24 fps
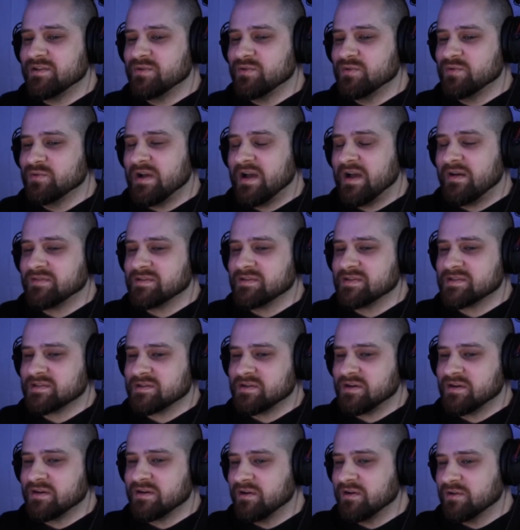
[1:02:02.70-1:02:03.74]
have to
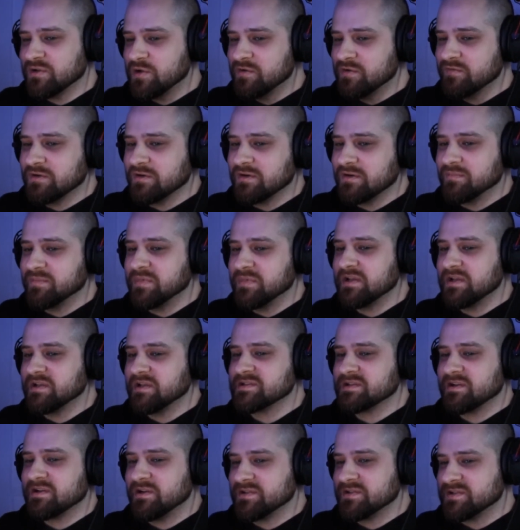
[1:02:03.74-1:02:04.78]
start all over, because
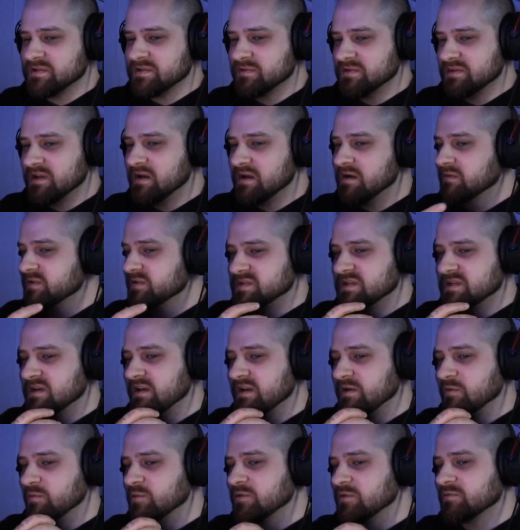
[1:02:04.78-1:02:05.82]
also Diablo is not like
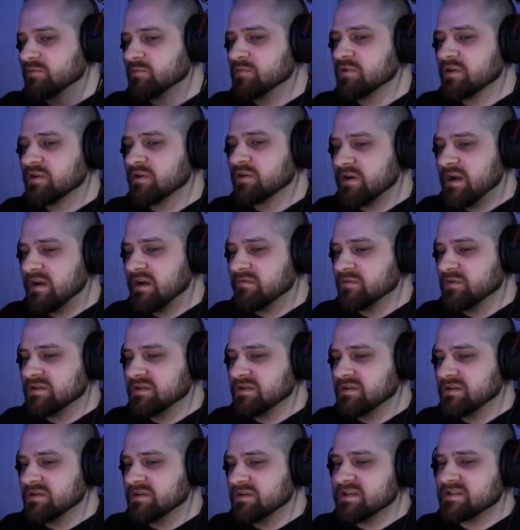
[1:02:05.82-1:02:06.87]
World of Warcraft where it
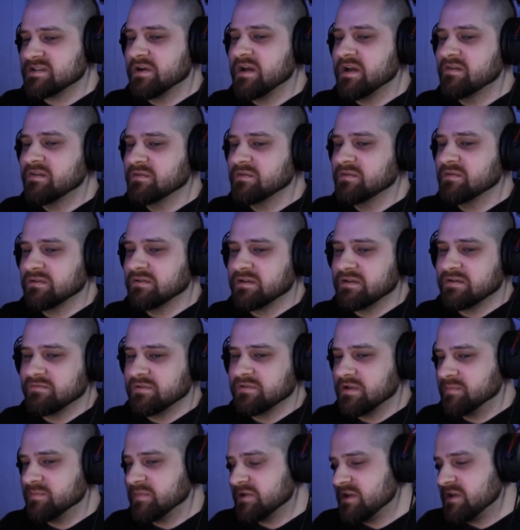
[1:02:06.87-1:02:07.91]
takes forever to level
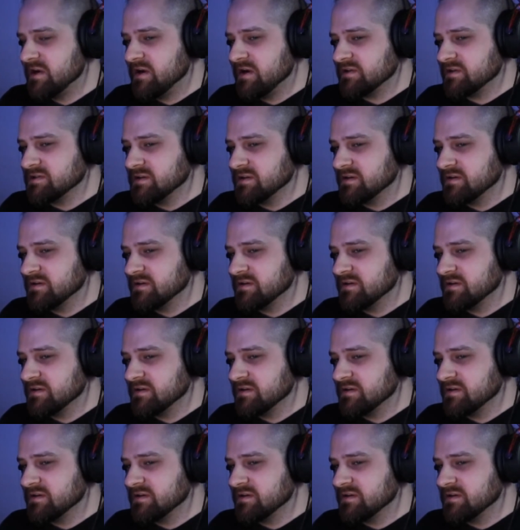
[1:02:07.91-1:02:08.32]
up a character.